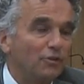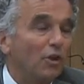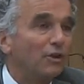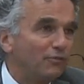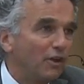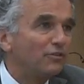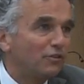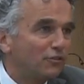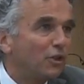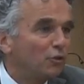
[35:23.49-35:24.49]
Shell
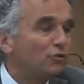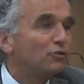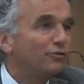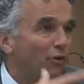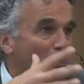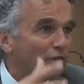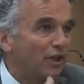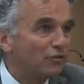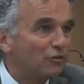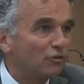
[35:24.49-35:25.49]
advised our shareholders to
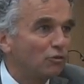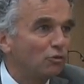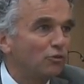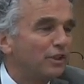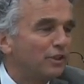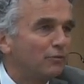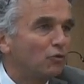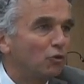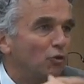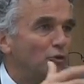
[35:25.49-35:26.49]
vote against the resolution, that
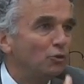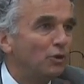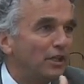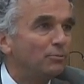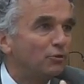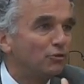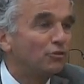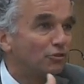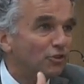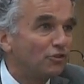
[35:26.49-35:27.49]
it was a
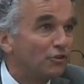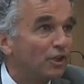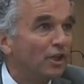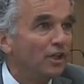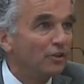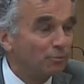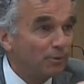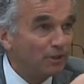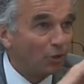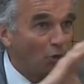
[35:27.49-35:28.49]
unanimous decision.
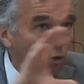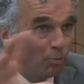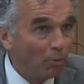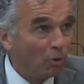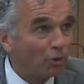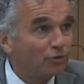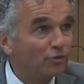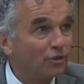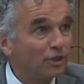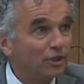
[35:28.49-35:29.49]
This means the whole board
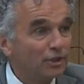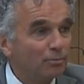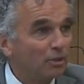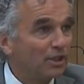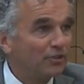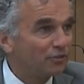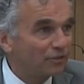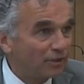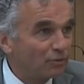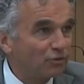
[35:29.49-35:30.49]

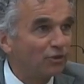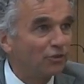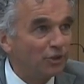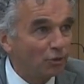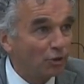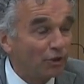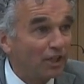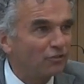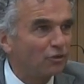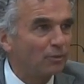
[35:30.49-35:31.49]
believes that we still need oil
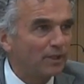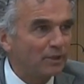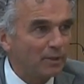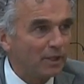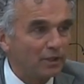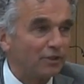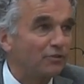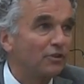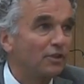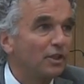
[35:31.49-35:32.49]
and gas in twenty one
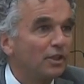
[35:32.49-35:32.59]
hundred.